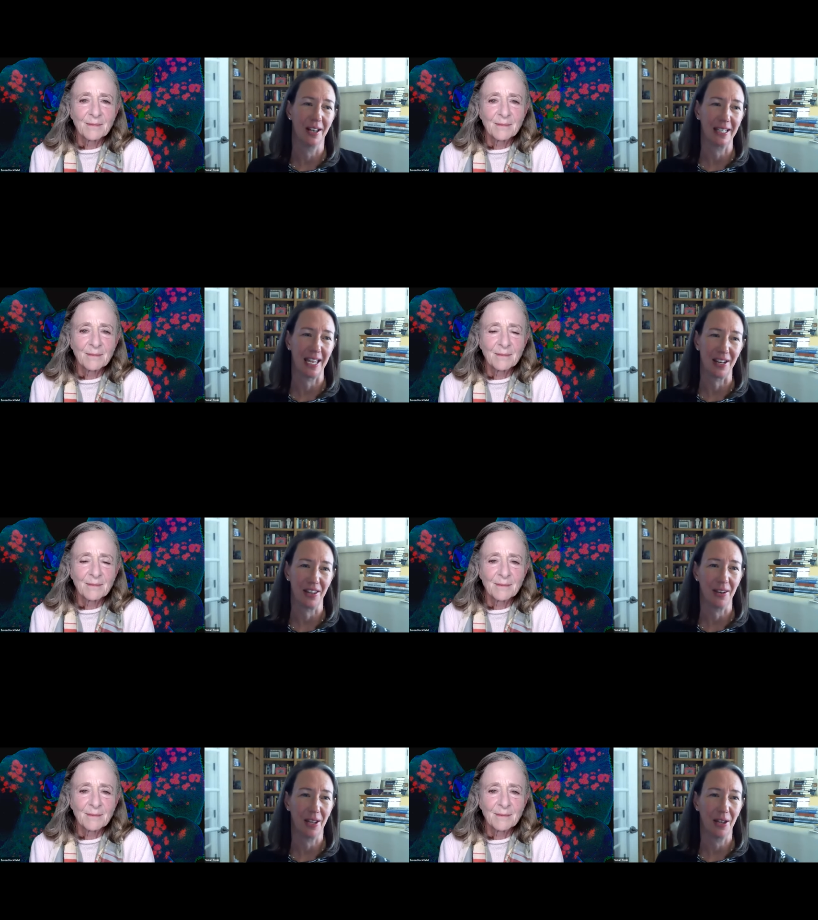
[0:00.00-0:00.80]

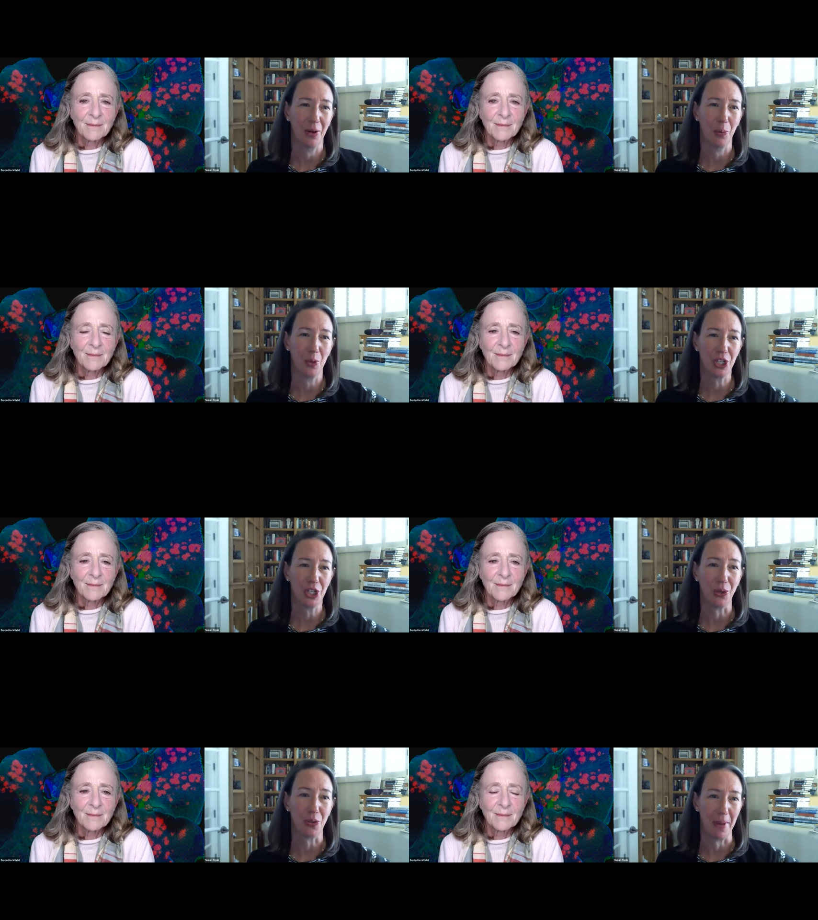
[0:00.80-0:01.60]
Speaker 1: again,
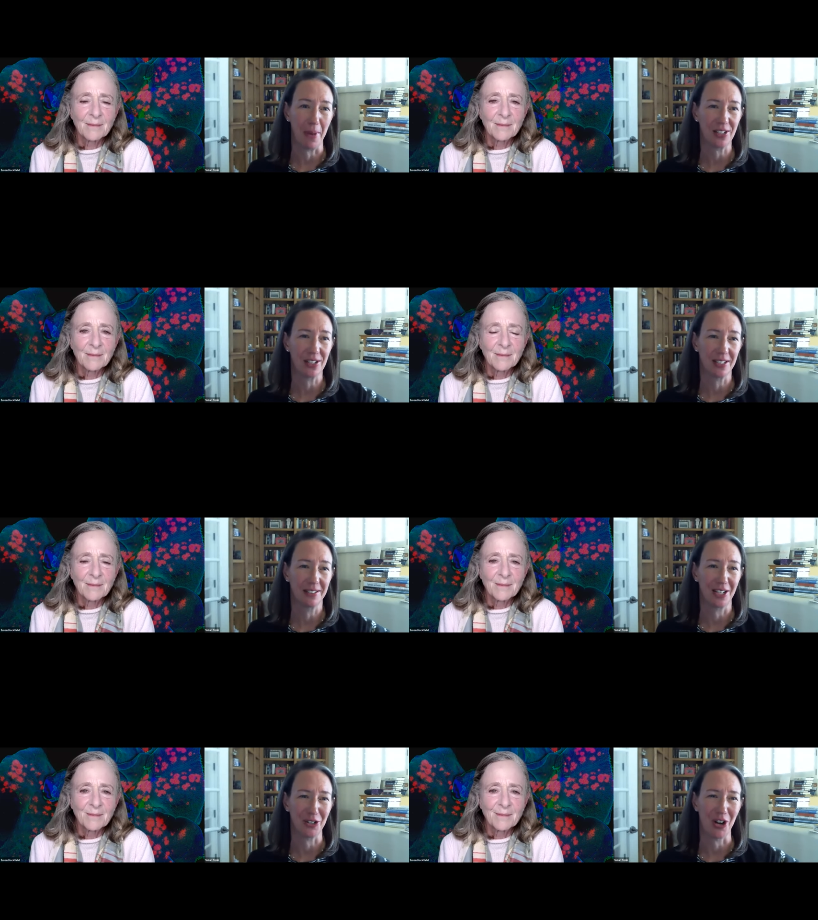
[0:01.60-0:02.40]
wishing you the
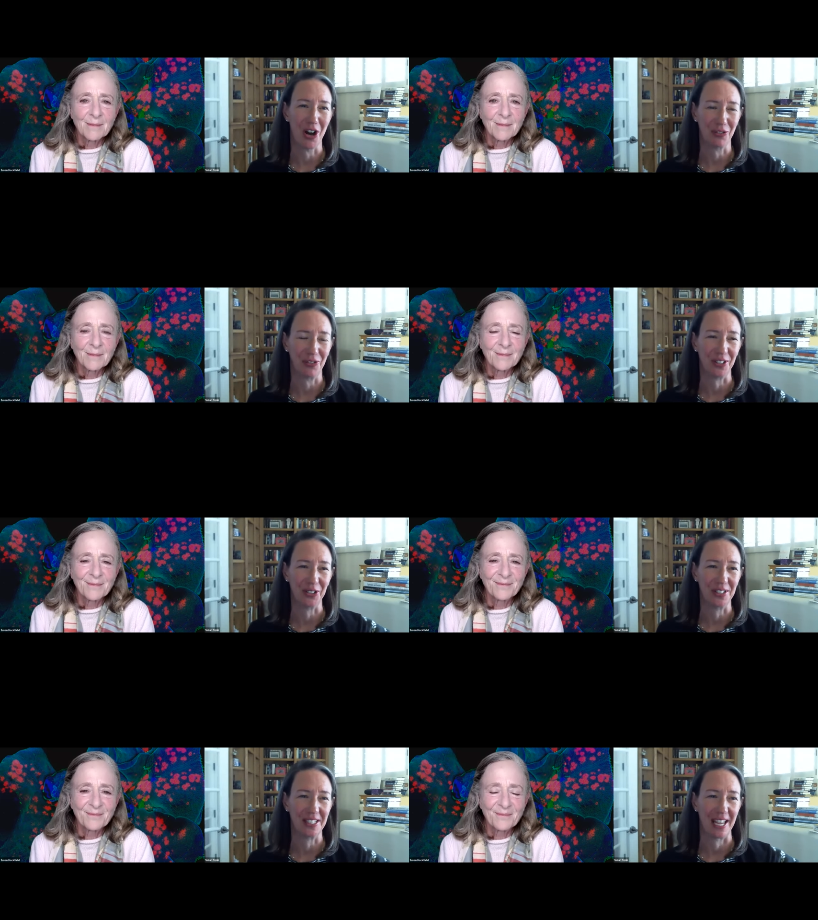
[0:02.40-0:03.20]
best, Dr.
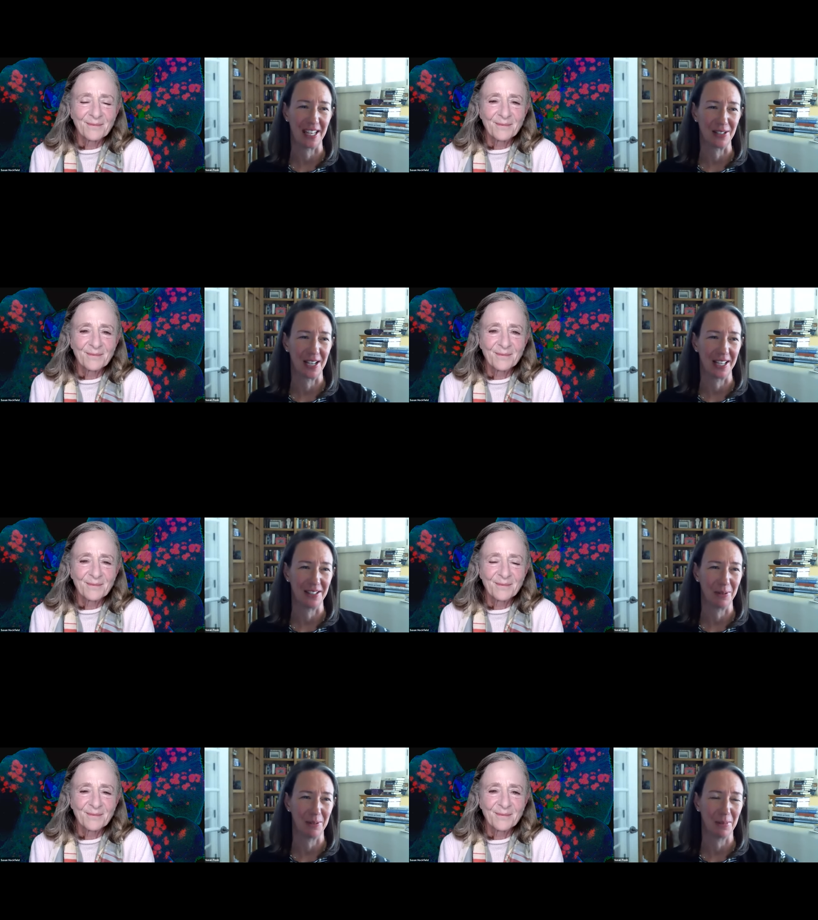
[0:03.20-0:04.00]
Hockfields, and,
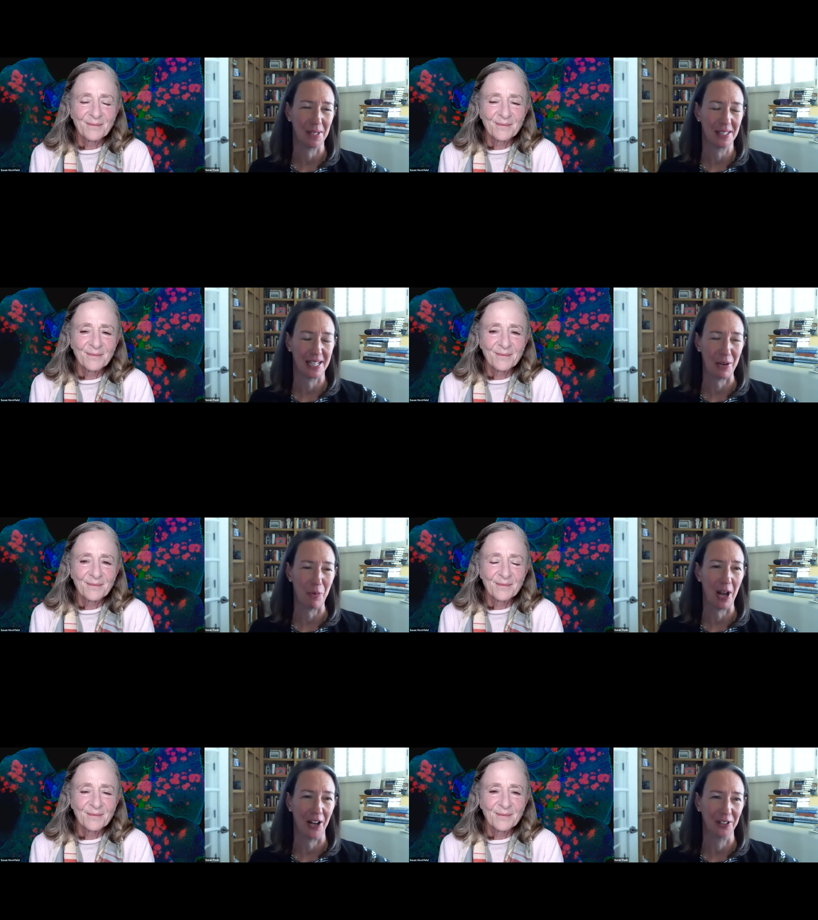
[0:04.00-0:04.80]
and stay
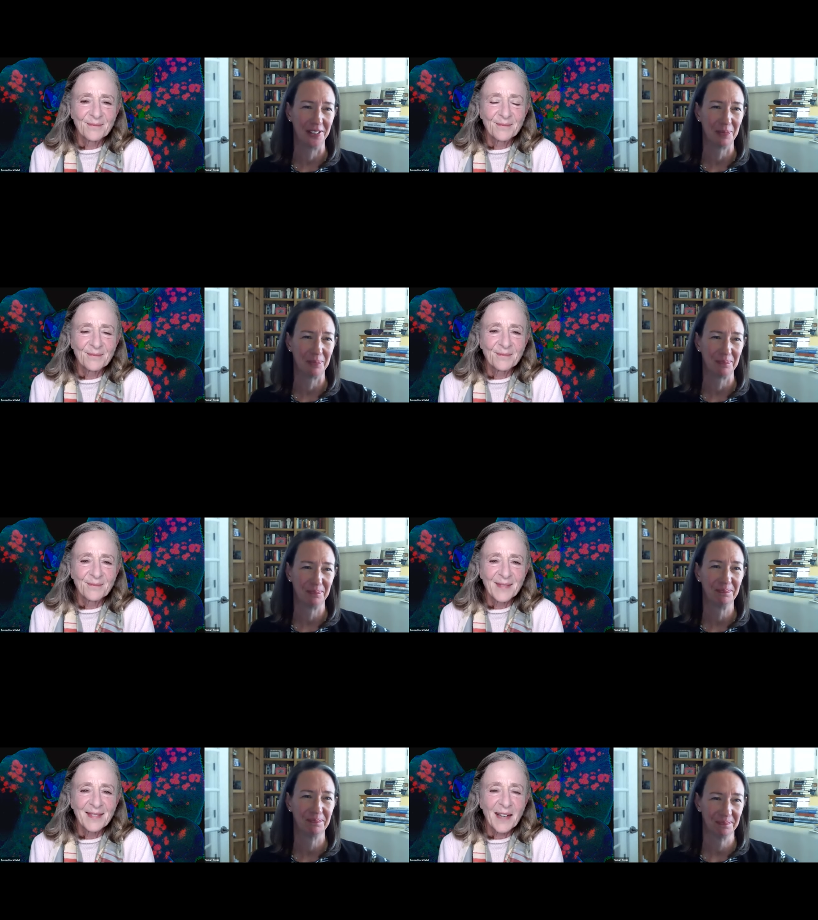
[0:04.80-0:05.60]
well.
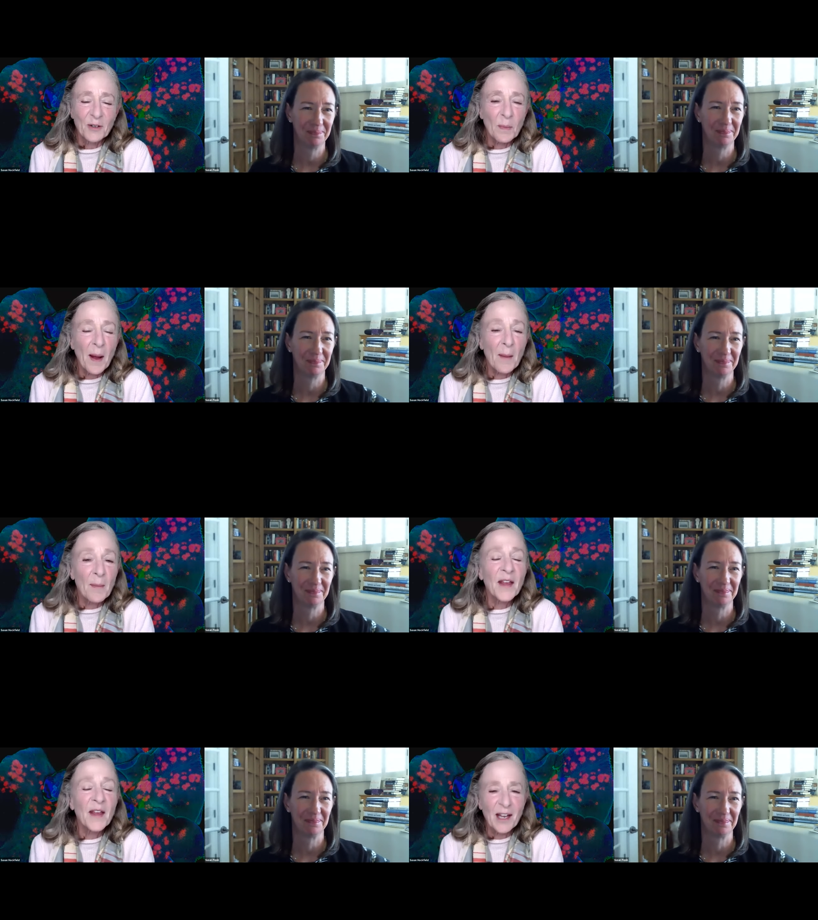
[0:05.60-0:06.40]
Speaker 2: Dr.
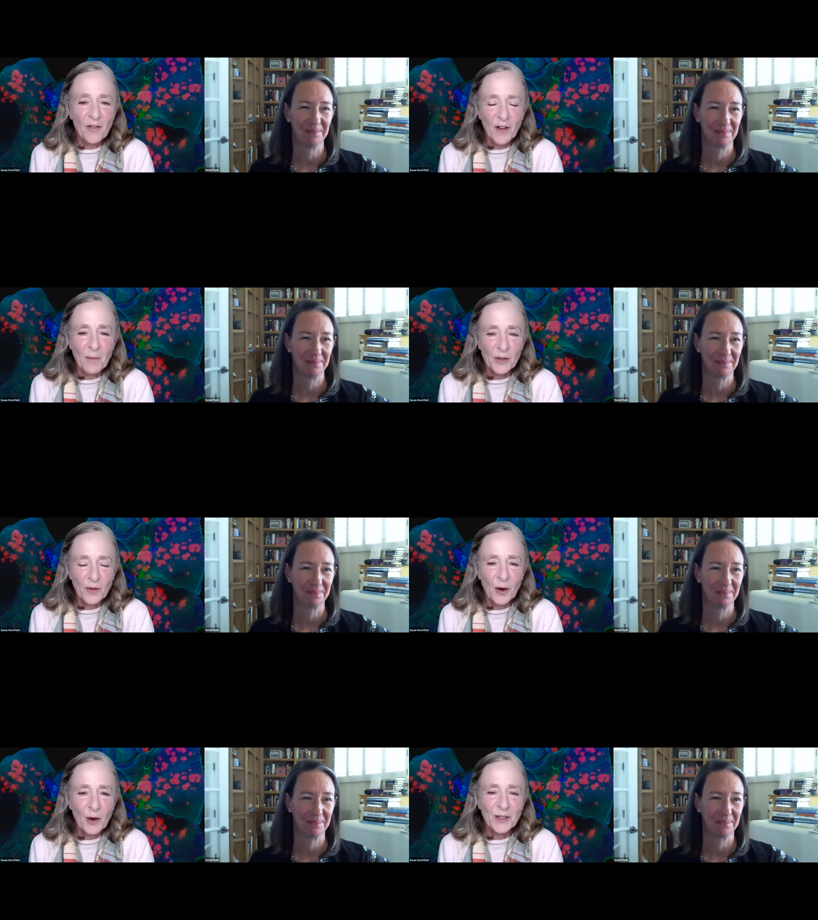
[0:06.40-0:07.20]
Pepin, thank you very much
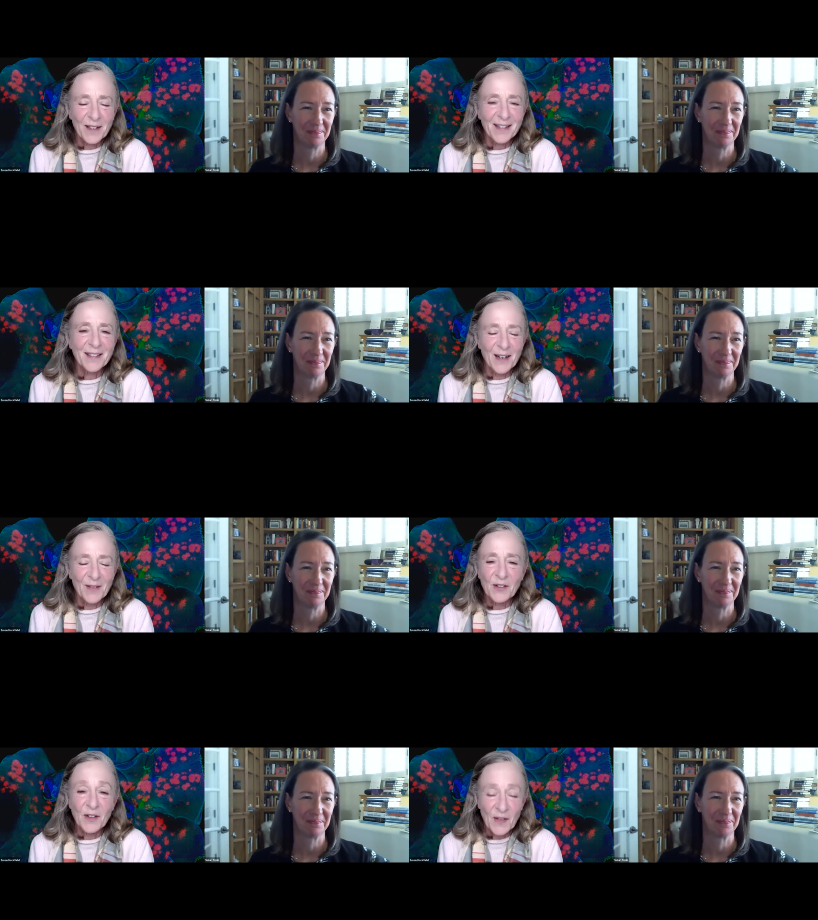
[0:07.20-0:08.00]
for hosting this
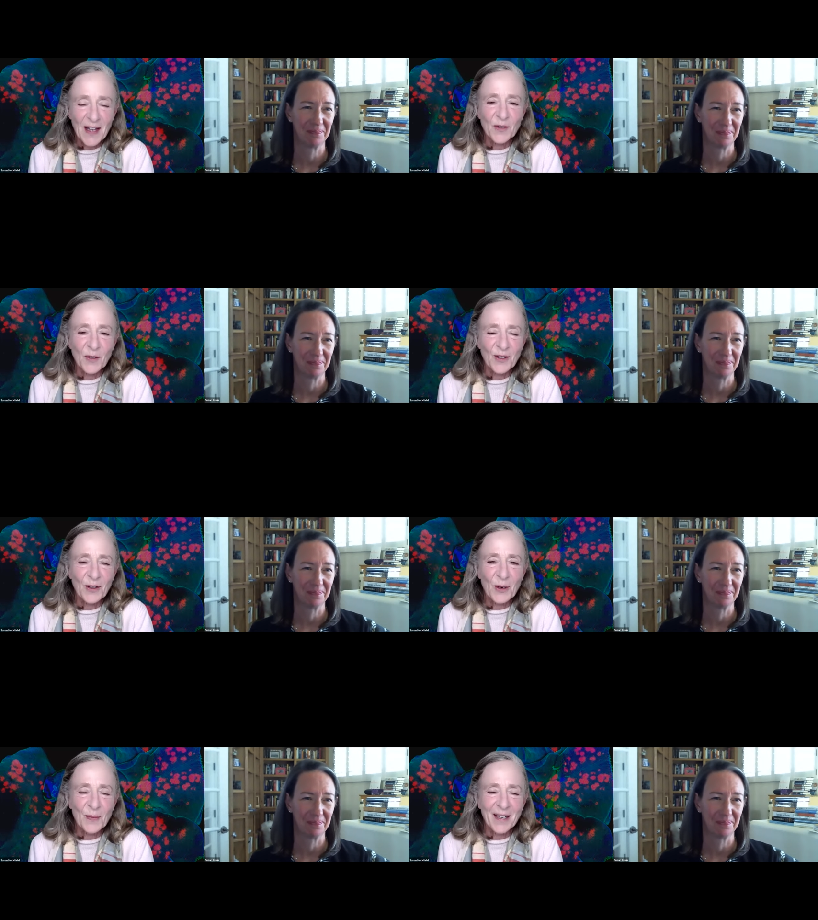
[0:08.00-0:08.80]
conference and thanks for
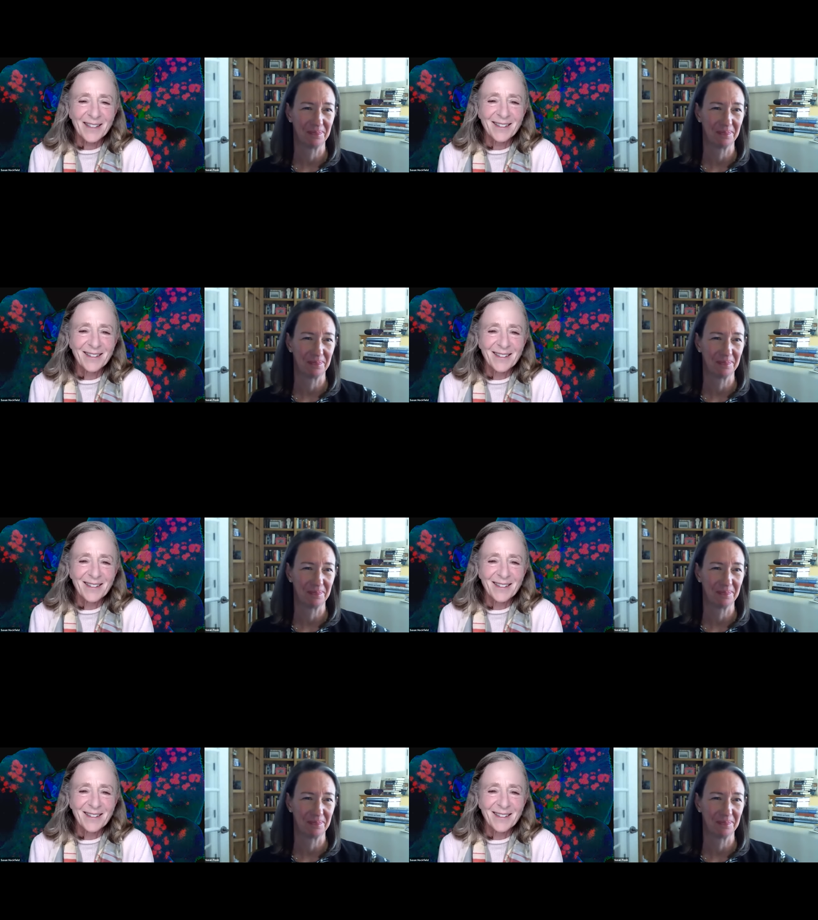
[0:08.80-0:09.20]
including me.